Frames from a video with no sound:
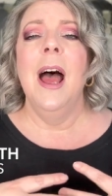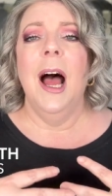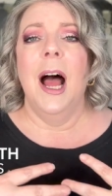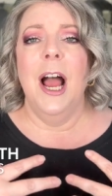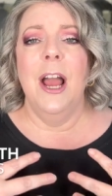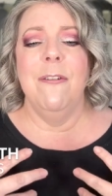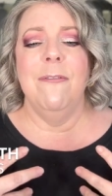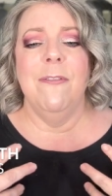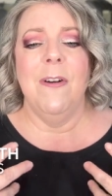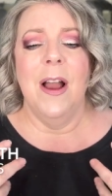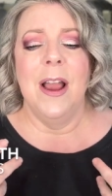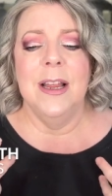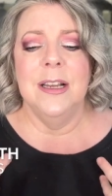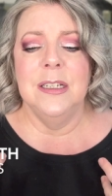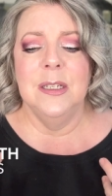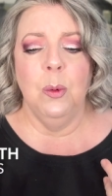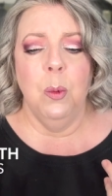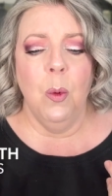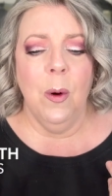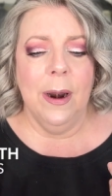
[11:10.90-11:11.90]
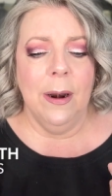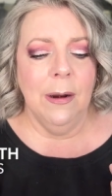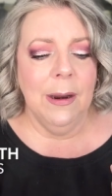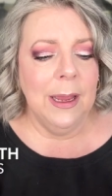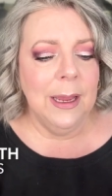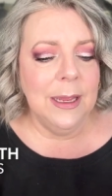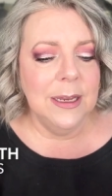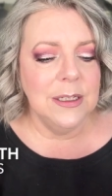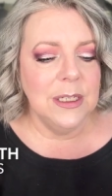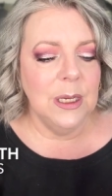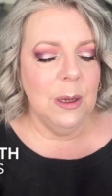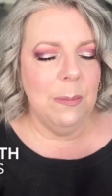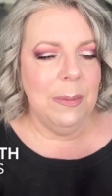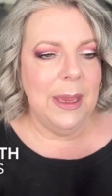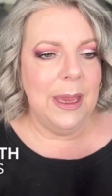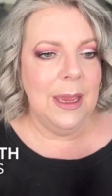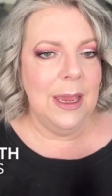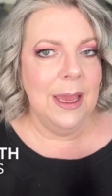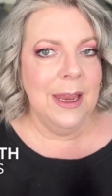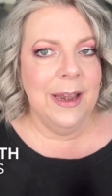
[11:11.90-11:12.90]
I find wearing it to
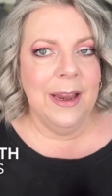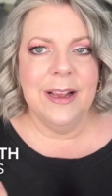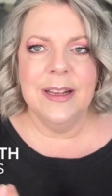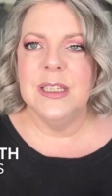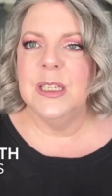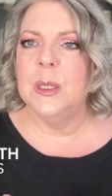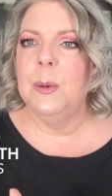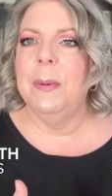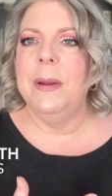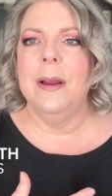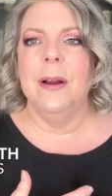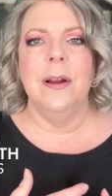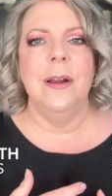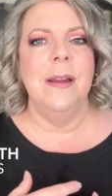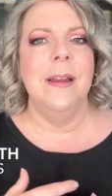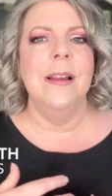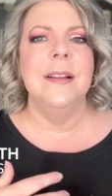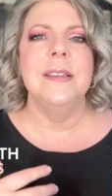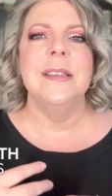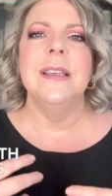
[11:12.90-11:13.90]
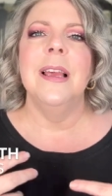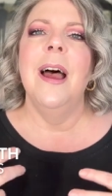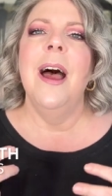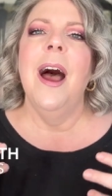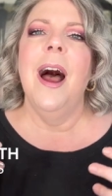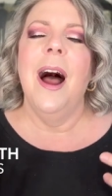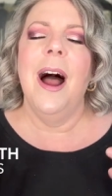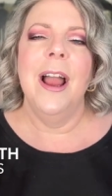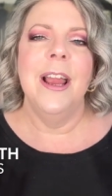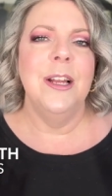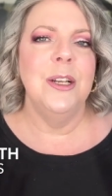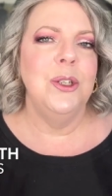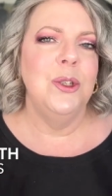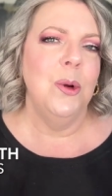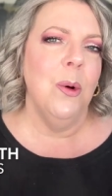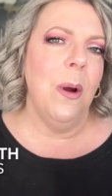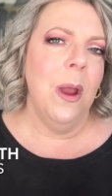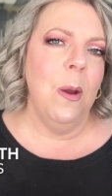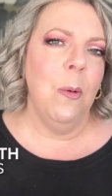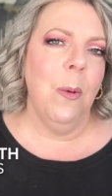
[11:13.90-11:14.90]
be an experience. I
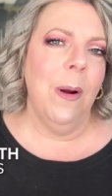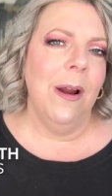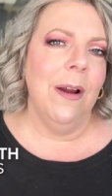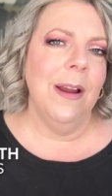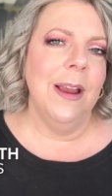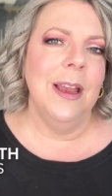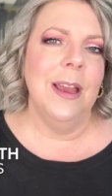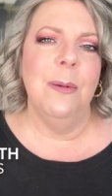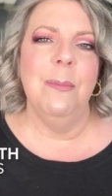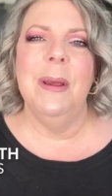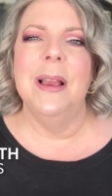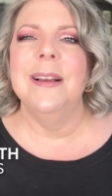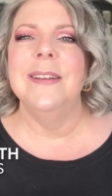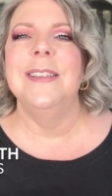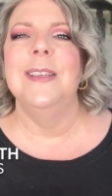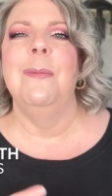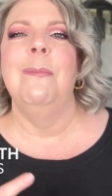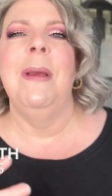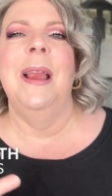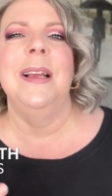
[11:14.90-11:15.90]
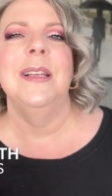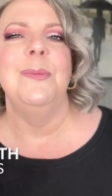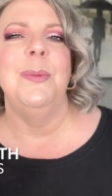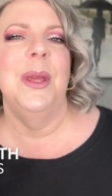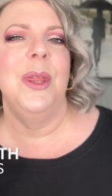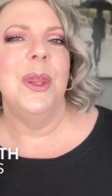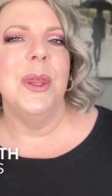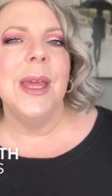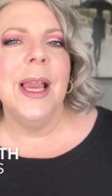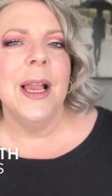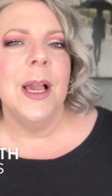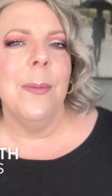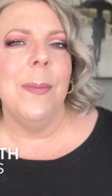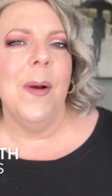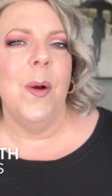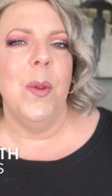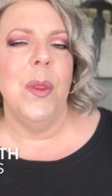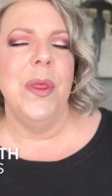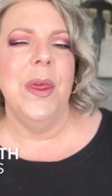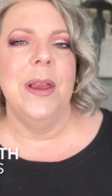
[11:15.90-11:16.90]
enjoy wearing it because it makes me think
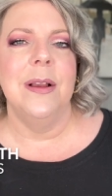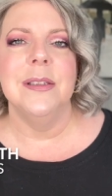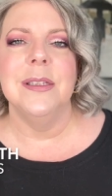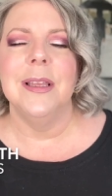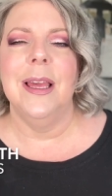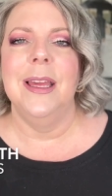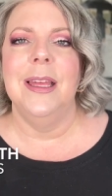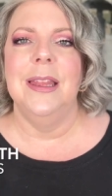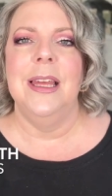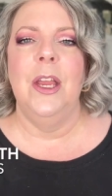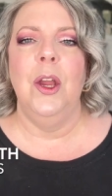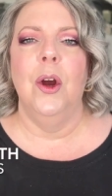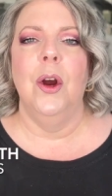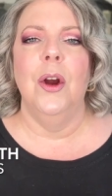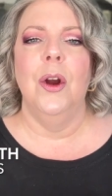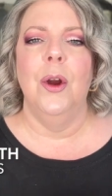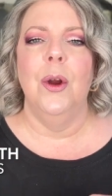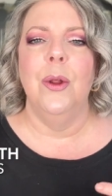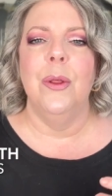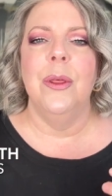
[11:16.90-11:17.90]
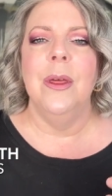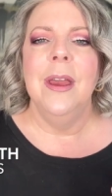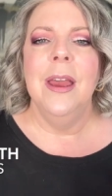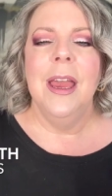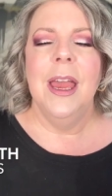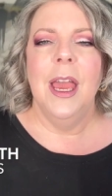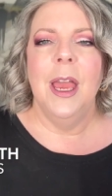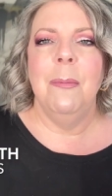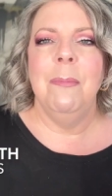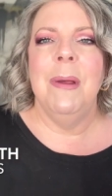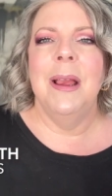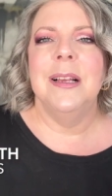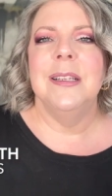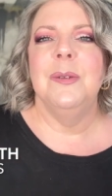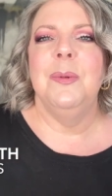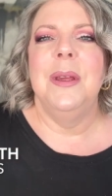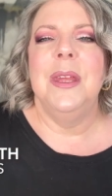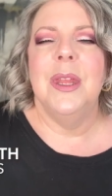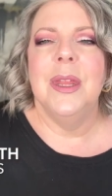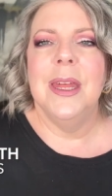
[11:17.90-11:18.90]
about things like the earth. It
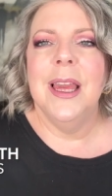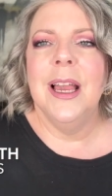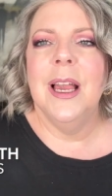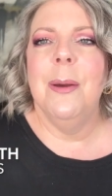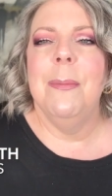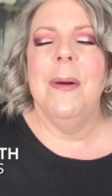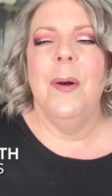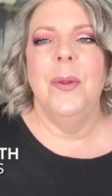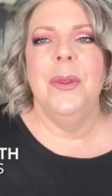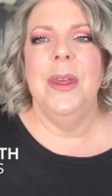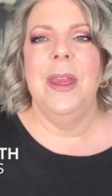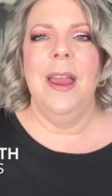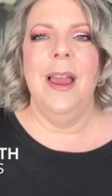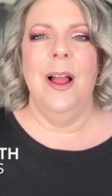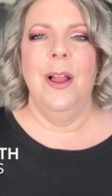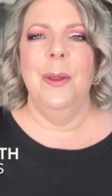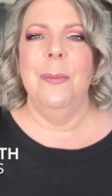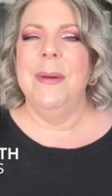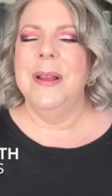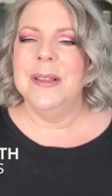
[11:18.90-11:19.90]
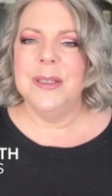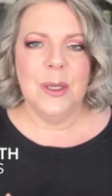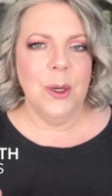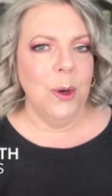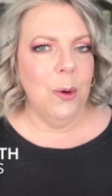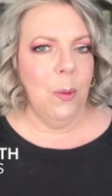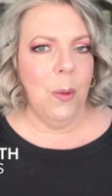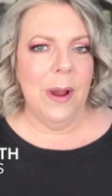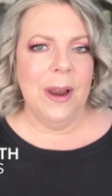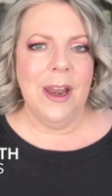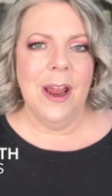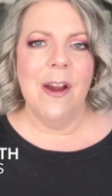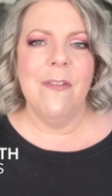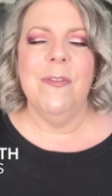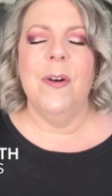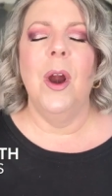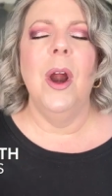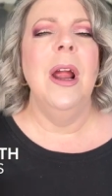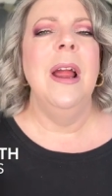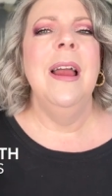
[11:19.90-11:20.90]
makes me think about the elements or
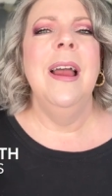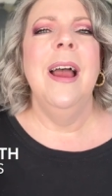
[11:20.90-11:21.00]
whatever.